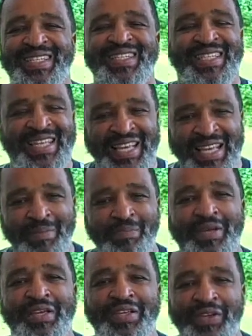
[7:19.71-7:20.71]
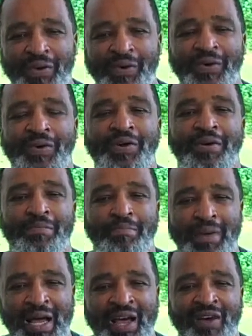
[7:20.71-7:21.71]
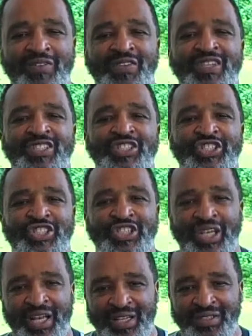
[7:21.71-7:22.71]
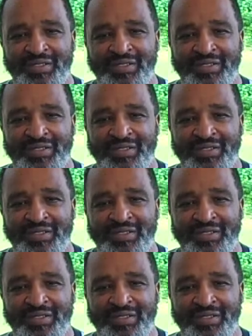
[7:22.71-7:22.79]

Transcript: Keep Your Mouth Shut.